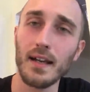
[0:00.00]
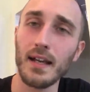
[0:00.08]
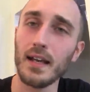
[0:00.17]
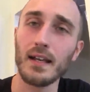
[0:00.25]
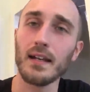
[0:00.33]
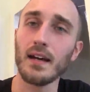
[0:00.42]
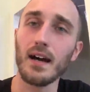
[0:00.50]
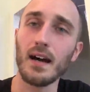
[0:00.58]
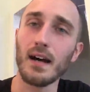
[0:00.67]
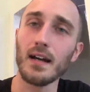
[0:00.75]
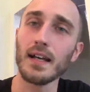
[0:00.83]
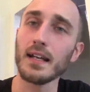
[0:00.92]
in
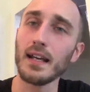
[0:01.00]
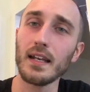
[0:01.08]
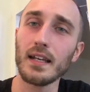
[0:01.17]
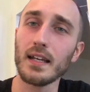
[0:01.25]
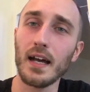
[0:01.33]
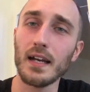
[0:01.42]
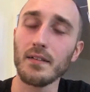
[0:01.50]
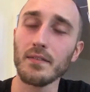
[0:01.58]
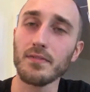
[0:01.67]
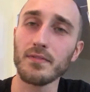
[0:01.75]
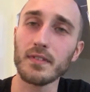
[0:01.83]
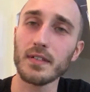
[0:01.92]
any kind
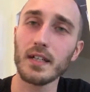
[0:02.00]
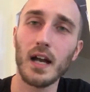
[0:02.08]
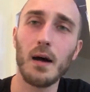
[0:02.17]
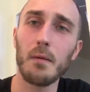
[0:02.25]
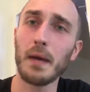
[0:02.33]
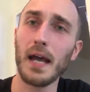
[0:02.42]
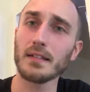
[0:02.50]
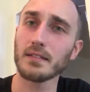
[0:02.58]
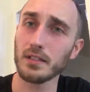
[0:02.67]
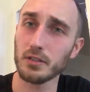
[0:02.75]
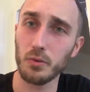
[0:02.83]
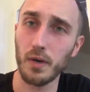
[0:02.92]
of
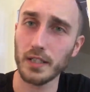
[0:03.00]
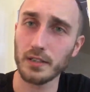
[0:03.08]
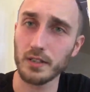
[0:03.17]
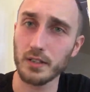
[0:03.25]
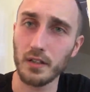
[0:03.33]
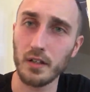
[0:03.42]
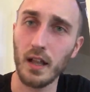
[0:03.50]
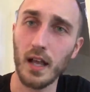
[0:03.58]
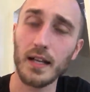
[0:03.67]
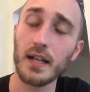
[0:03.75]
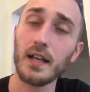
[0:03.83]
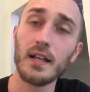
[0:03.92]
combat situation, or
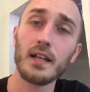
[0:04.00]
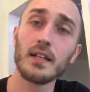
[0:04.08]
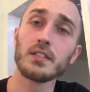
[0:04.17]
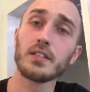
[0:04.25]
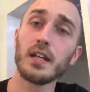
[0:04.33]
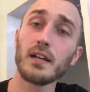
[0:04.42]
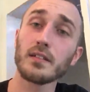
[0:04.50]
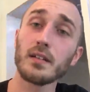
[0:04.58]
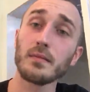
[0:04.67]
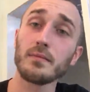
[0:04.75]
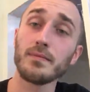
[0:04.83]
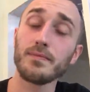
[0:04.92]
like she
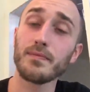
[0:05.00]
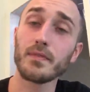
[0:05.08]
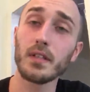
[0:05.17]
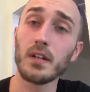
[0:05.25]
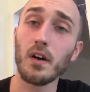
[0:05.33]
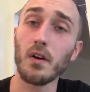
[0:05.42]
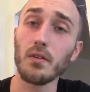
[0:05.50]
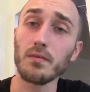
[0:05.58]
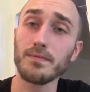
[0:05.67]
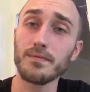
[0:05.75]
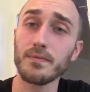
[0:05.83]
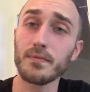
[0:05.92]
hasn't, you
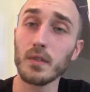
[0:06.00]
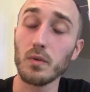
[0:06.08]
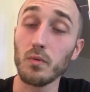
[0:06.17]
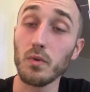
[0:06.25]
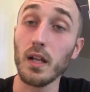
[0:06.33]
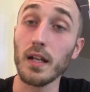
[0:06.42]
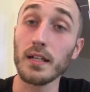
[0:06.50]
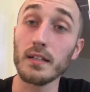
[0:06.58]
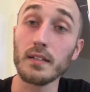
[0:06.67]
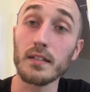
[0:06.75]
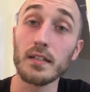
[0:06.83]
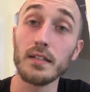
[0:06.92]
know,
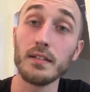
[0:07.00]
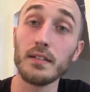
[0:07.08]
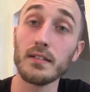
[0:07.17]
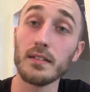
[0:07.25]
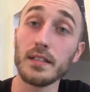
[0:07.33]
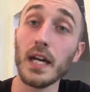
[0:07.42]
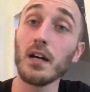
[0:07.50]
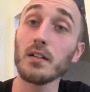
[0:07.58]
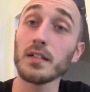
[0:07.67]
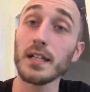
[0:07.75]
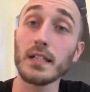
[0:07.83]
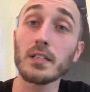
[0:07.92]
really
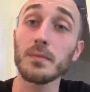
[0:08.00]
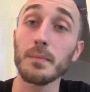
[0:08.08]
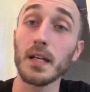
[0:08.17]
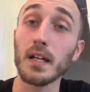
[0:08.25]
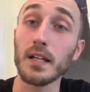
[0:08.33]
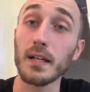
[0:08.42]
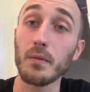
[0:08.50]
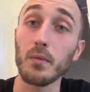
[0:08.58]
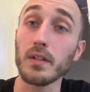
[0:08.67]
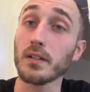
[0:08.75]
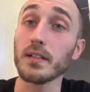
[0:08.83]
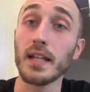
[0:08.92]
dealt
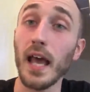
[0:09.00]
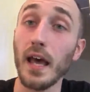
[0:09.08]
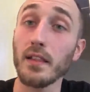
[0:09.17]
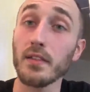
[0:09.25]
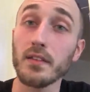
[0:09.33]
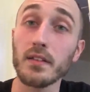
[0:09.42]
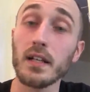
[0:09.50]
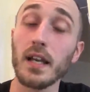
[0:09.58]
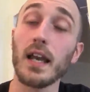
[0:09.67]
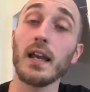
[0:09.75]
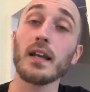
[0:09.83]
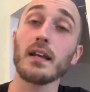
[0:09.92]
intimately with
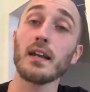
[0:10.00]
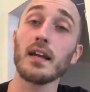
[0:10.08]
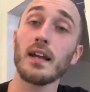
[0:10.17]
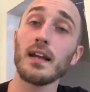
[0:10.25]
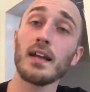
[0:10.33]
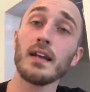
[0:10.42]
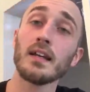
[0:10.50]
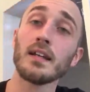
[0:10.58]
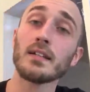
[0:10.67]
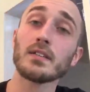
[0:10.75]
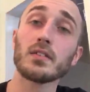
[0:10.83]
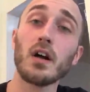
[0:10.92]
death, and
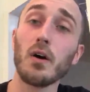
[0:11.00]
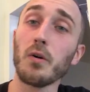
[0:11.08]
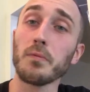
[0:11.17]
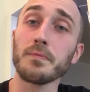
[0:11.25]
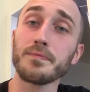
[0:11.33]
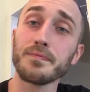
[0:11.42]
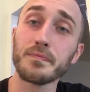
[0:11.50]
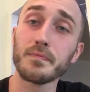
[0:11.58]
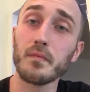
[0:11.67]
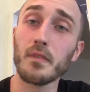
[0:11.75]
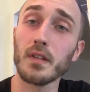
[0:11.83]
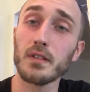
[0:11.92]
so
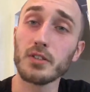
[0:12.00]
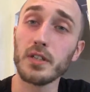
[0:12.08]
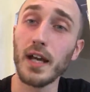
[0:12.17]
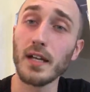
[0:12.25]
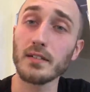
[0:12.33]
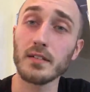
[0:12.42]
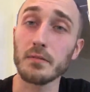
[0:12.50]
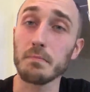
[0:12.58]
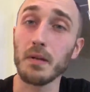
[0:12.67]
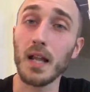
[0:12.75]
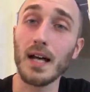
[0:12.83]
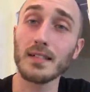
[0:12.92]
she has
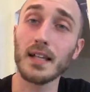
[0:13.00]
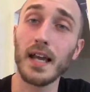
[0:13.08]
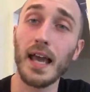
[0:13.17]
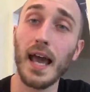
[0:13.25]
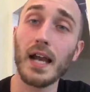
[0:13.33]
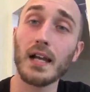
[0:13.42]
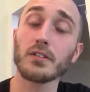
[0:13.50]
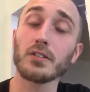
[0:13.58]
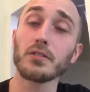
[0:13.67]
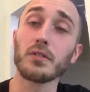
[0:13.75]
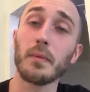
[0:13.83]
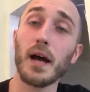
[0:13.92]
this blasé
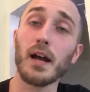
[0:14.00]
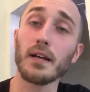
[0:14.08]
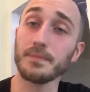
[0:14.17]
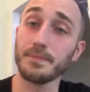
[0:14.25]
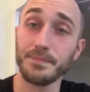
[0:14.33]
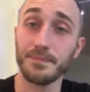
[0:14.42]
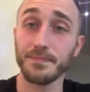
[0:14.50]
attitude about it.